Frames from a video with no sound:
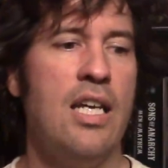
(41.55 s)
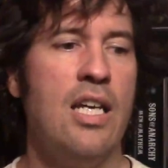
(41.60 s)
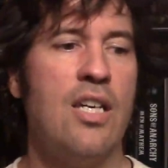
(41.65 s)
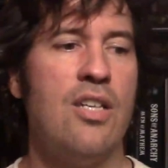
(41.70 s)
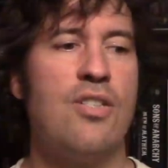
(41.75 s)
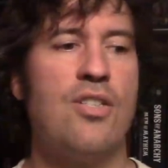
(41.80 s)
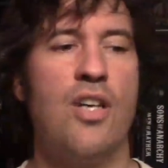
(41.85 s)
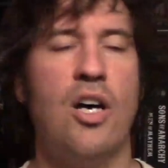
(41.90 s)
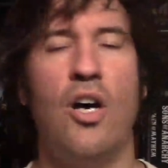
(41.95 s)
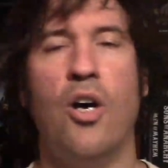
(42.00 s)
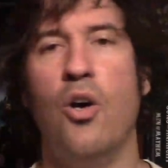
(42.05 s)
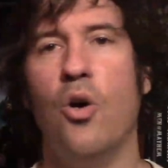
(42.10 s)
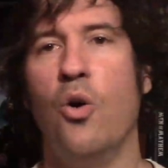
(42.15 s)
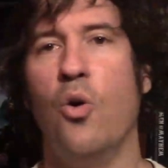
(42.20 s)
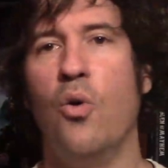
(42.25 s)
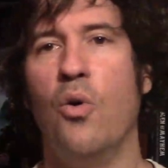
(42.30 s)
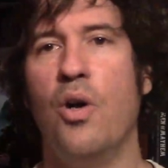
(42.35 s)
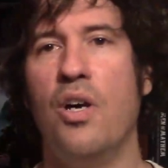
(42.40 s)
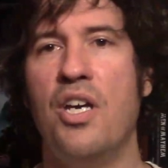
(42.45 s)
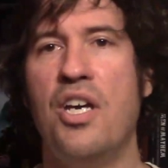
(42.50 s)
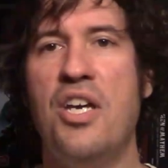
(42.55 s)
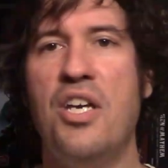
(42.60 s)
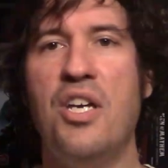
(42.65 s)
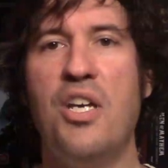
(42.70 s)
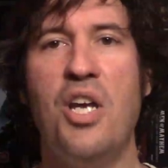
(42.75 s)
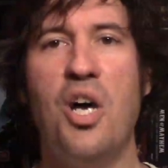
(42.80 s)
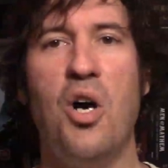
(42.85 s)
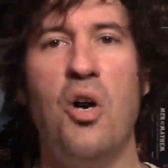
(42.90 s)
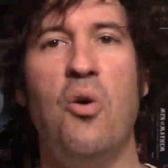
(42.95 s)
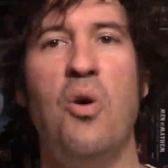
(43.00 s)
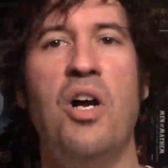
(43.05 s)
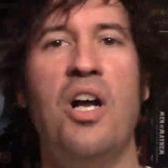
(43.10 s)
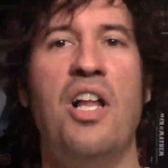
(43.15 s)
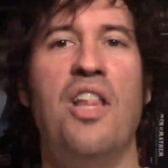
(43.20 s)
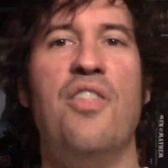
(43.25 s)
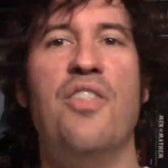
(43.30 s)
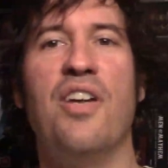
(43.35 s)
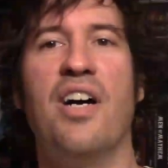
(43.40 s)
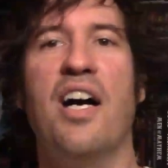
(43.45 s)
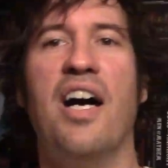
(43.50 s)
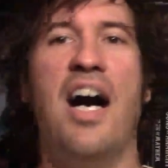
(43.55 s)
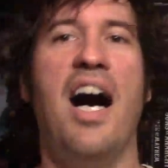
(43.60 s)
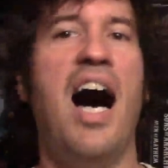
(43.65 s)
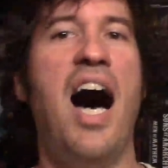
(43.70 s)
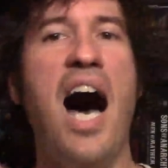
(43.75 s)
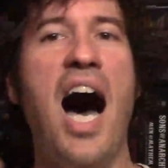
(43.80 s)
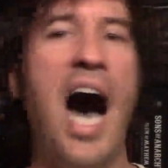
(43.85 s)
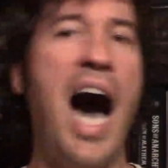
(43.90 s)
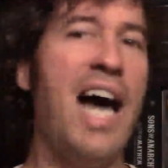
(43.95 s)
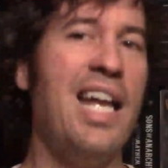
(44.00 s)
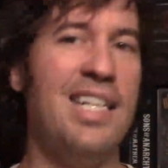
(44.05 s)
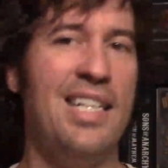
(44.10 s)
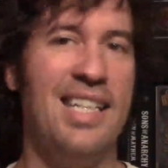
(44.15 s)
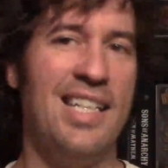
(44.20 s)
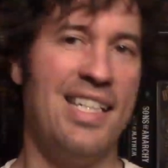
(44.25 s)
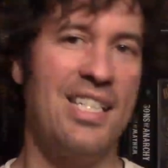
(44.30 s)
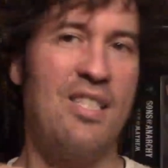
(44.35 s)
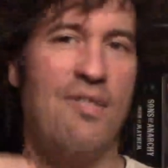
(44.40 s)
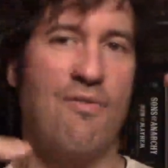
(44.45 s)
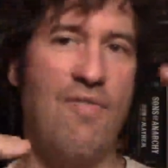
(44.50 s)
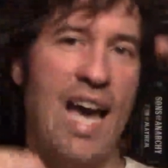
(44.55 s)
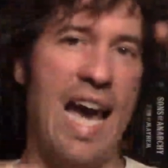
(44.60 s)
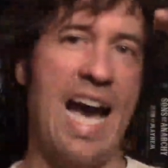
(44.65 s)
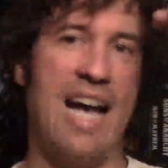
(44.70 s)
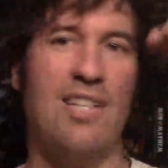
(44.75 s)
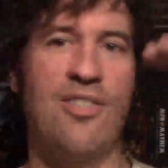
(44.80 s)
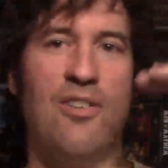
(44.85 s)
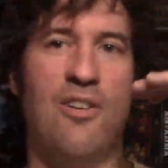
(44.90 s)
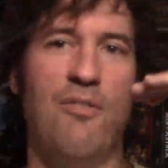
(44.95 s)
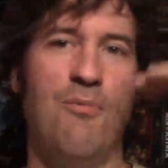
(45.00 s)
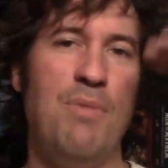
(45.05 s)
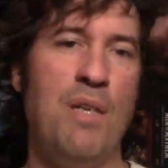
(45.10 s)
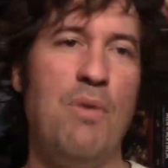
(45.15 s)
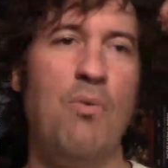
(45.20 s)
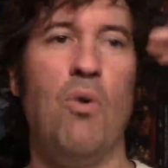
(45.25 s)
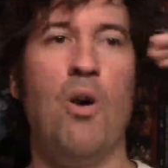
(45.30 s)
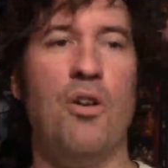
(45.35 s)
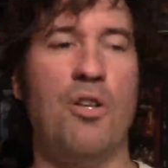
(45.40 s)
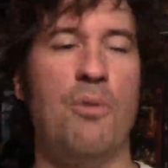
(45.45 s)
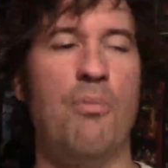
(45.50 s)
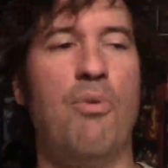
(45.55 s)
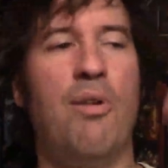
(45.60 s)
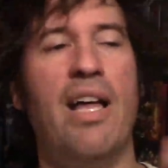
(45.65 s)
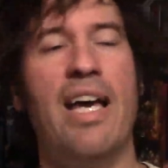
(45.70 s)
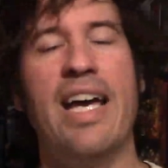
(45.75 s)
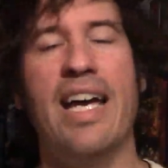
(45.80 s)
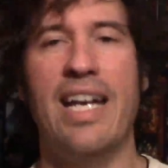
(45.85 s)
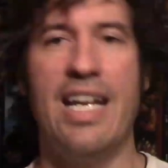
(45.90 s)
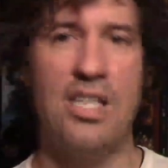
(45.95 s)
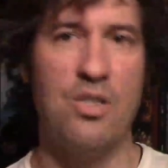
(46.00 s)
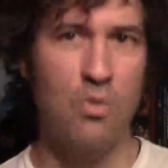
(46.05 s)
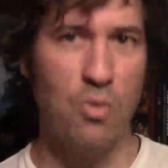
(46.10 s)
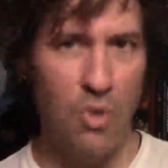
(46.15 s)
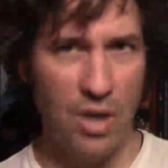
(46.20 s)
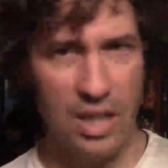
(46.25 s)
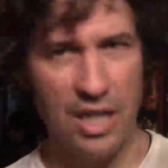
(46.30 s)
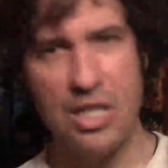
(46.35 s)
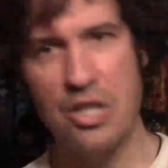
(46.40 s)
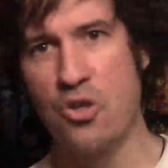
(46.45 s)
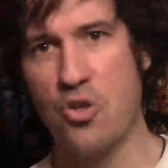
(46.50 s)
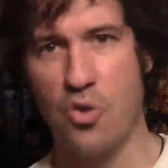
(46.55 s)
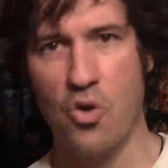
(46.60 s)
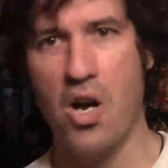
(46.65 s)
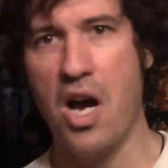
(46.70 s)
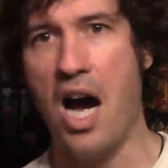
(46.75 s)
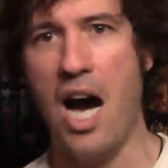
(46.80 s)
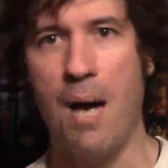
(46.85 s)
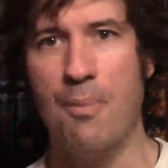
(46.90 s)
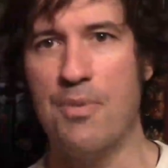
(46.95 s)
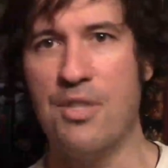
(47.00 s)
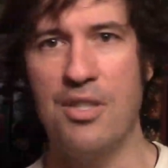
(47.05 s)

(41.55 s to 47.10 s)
So, you know, the hotness factor of me wanting to play it has really dropped.